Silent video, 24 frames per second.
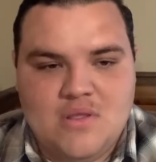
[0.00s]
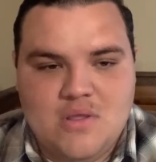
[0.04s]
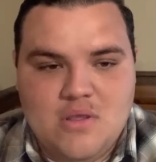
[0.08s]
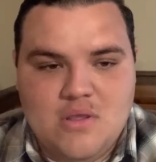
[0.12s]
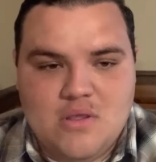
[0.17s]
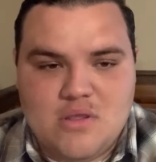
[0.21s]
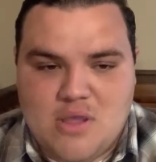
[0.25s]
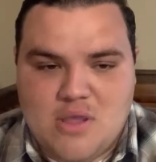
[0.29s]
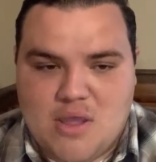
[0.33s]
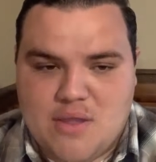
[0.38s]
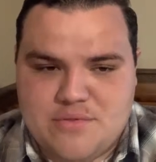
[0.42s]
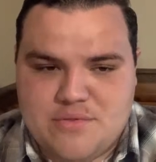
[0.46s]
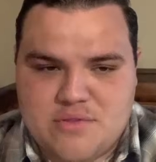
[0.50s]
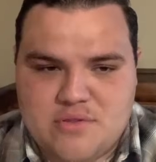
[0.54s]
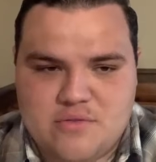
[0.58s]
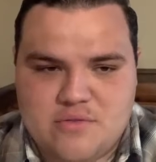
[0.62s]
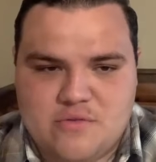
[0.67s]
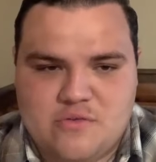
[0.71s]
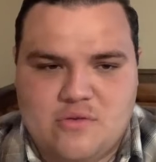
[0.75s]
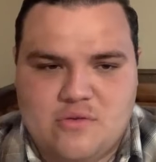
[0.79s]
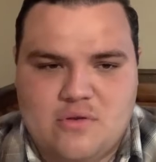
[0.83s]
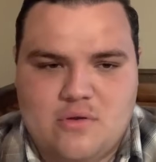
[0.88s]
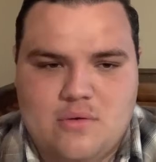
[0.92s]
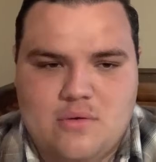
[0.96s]
yeah, and then
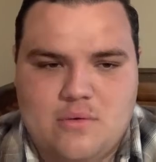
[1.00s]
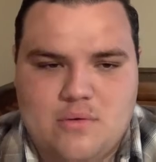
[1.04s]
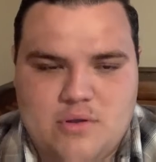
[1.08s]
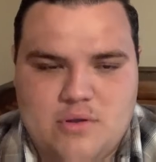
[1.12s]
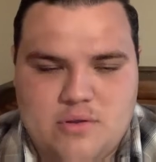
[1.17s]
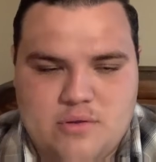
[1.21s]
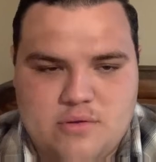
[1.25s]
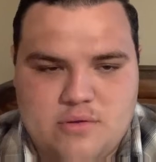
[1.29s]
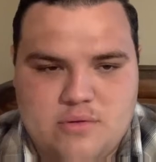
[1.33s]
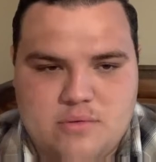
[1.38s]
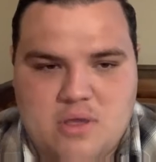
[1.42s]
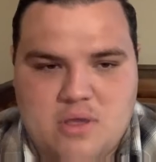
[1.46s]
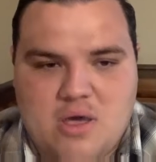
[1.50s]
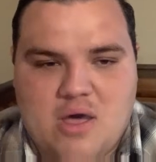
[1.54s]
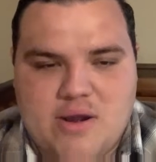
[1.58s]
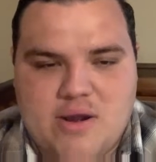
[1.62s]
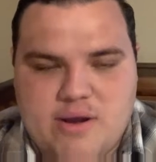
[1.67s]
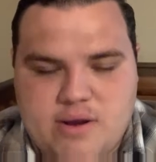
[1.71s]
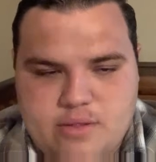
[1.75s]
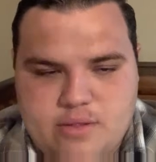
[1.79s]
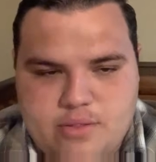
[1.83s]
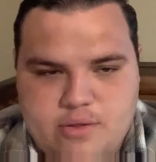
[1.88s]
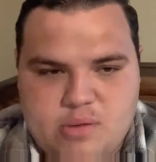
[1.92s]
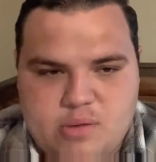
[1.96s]
so got
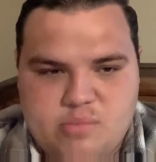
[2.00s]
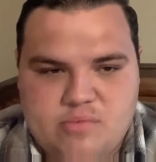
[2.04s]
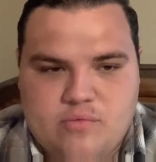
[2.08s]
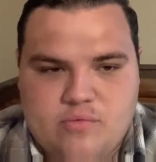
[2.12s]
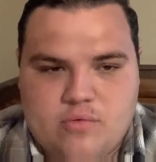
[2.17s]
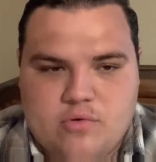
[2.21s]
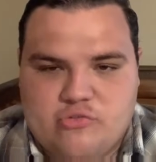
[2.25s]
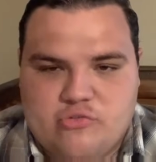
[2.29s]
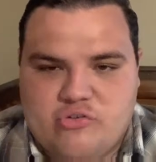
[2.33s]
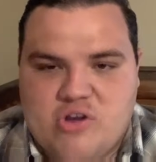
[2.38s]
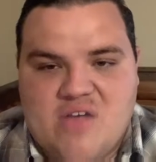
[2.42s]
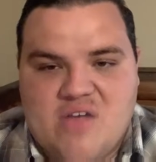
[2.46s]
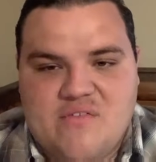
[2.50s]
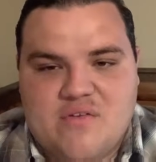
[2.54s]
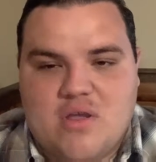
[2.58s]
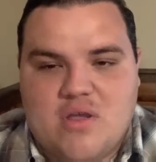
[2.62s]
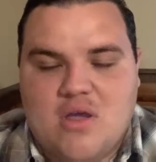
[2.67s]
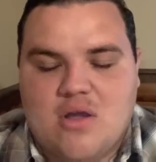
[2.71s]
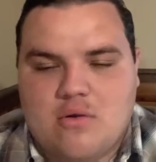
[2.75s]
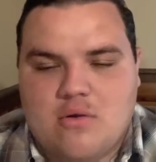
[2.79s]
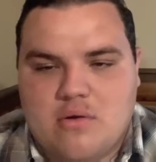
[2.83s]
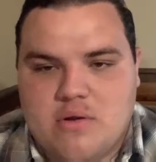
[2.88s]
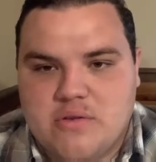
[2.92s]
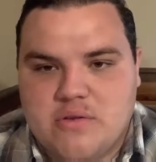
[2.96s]
out of there before traffic
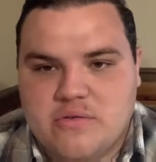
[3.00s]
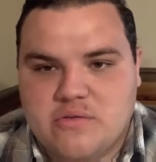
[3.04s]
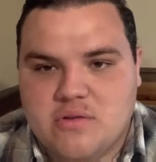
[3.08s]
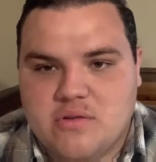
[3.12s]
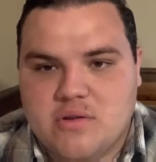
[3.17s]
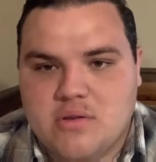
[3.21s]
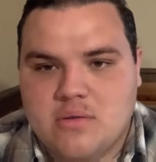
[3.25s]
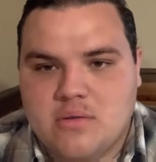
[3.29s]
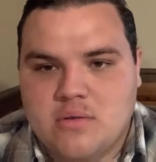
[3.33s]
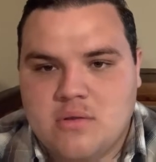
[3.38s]
got crazy.